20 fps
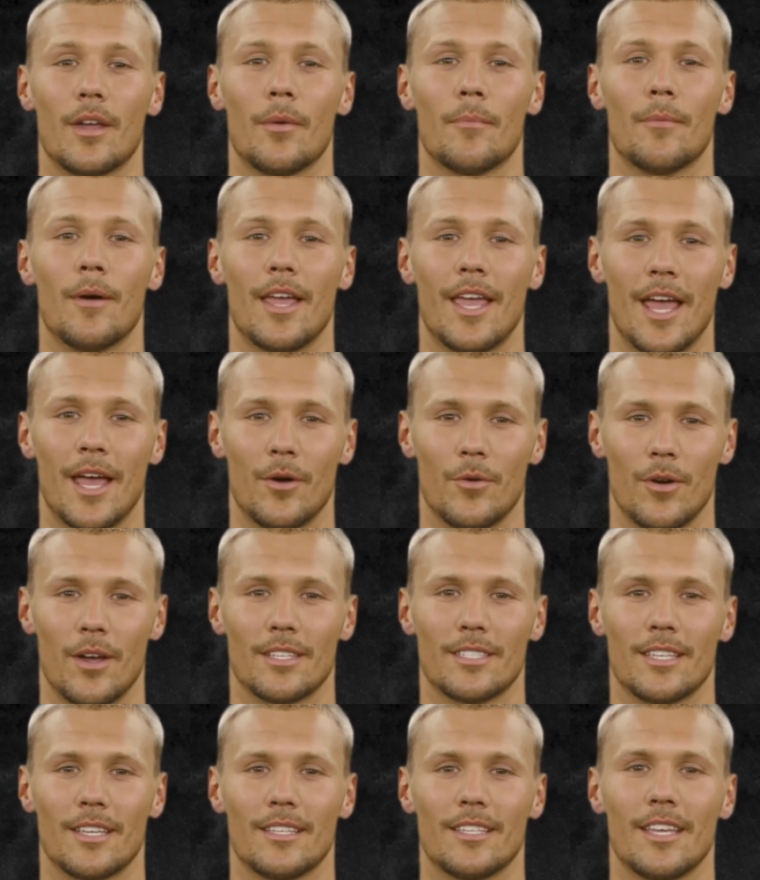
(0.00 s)
By
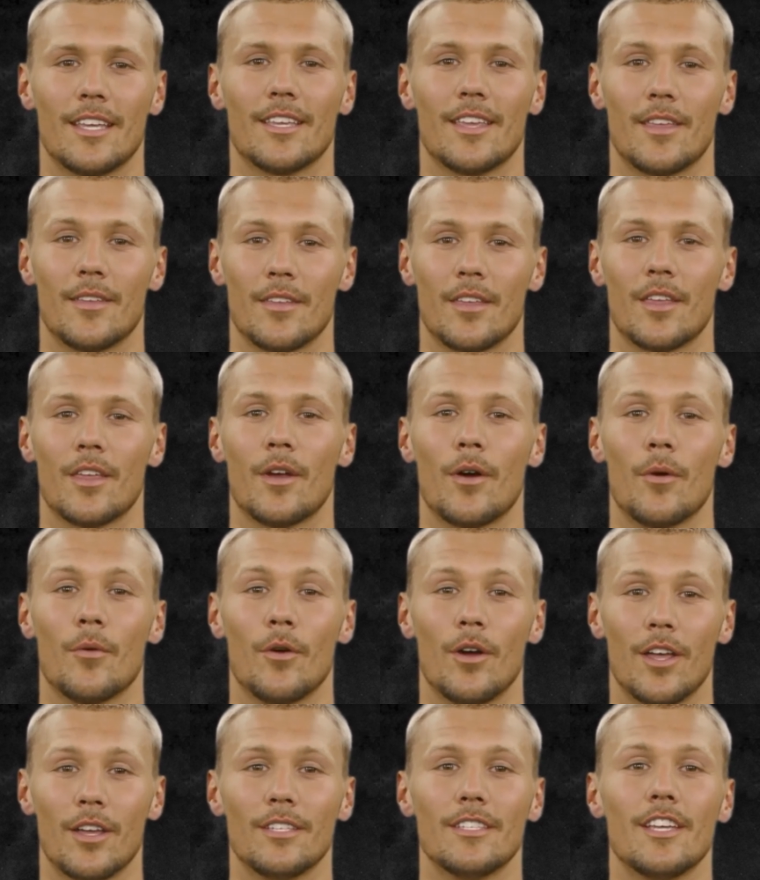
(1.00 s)
analyzing data,
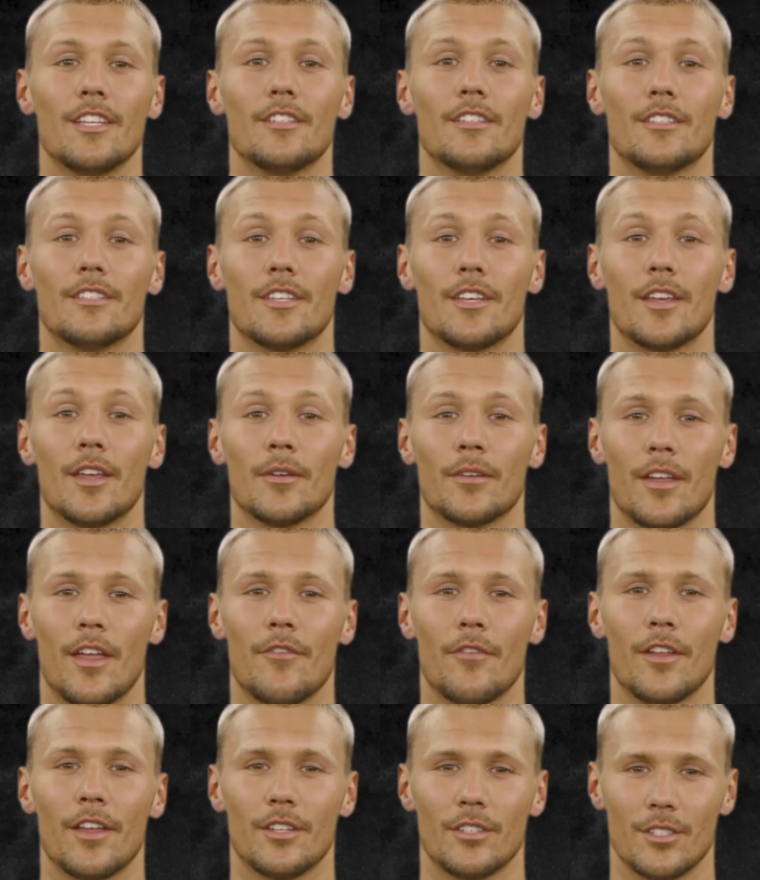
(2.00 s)
organizations can
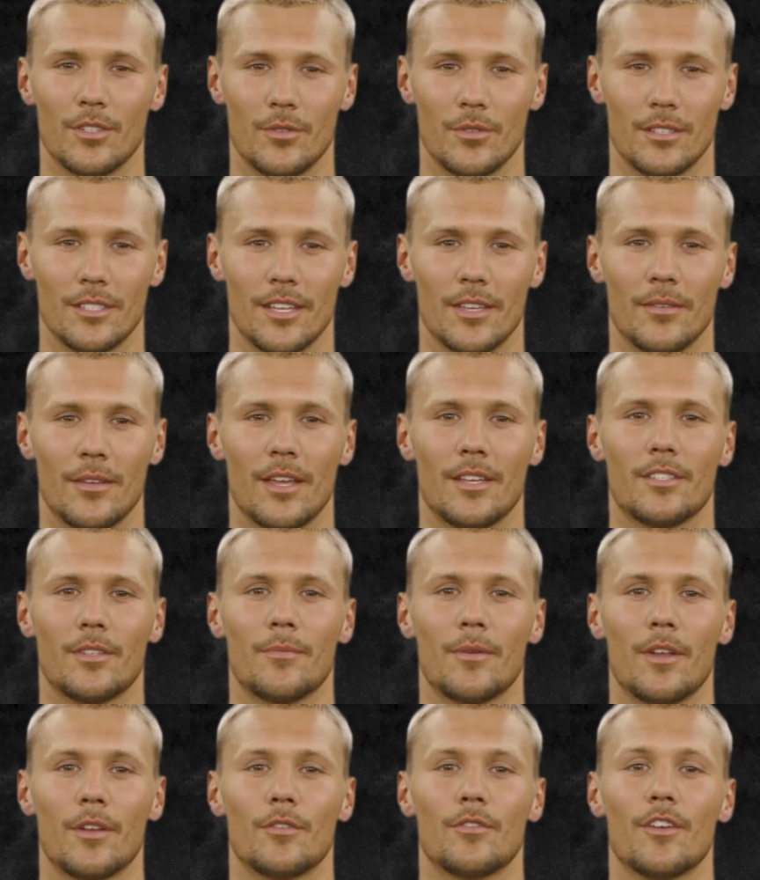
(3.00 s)
uncover issues that need to
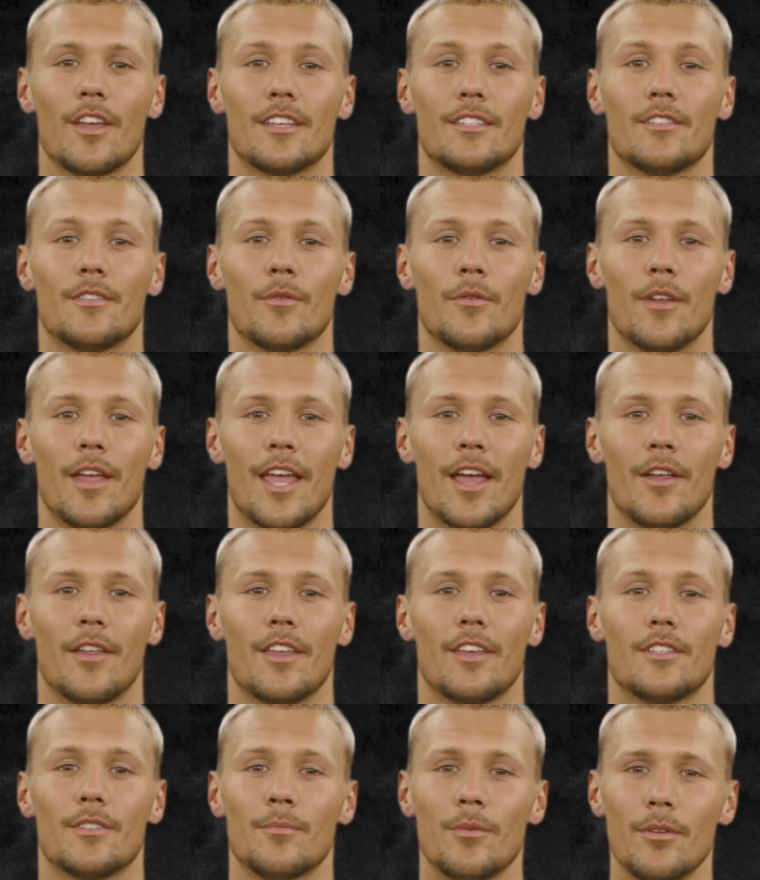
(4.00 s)
be addressed or
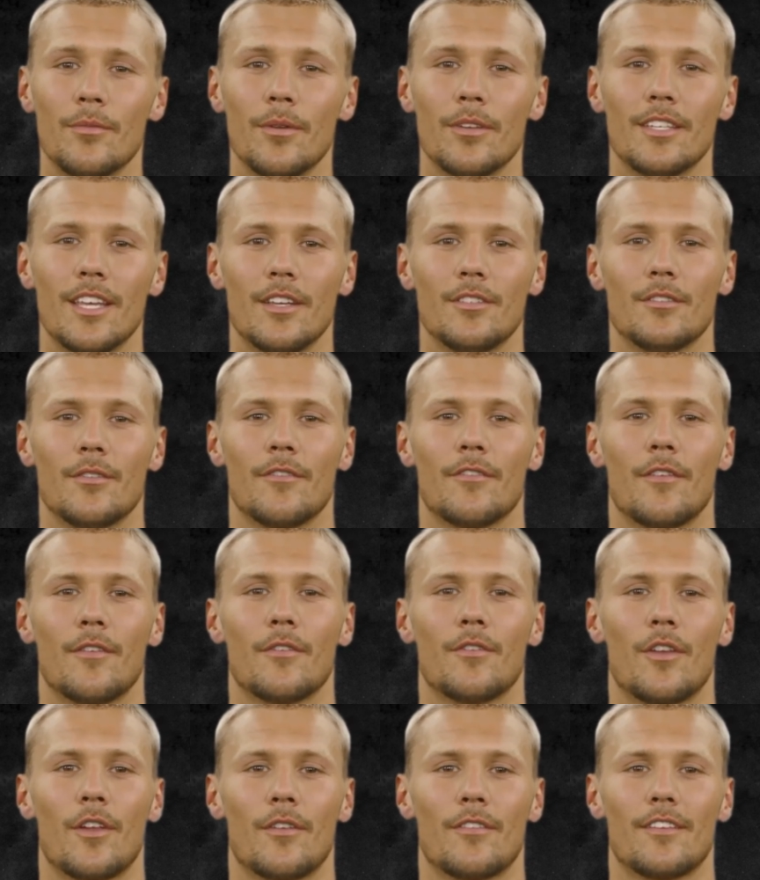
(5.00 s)
areas with potential for
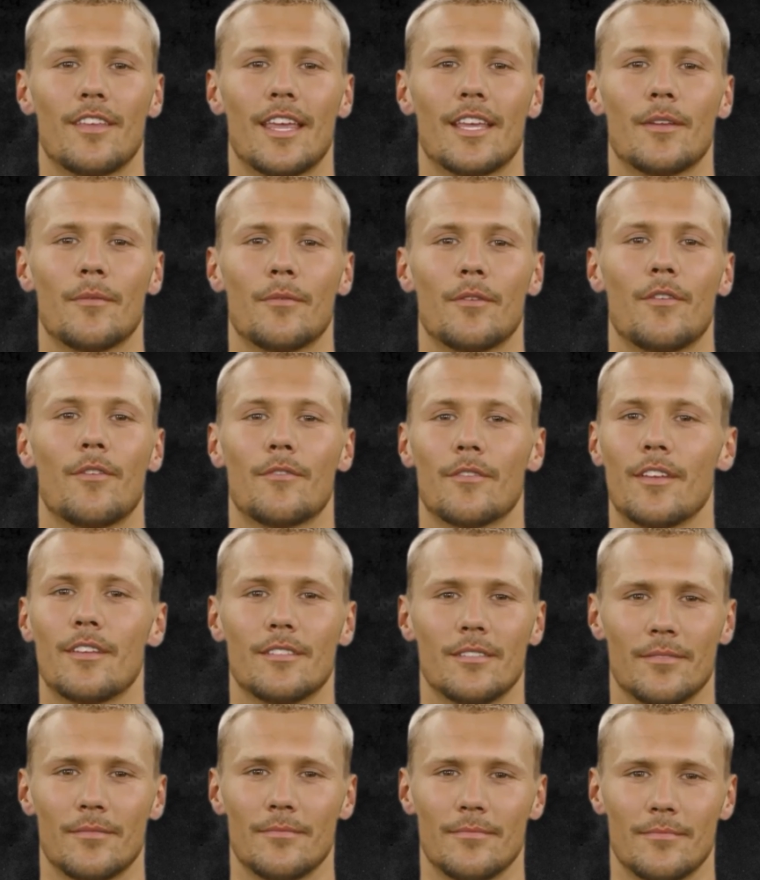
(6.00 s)
growth and improvement.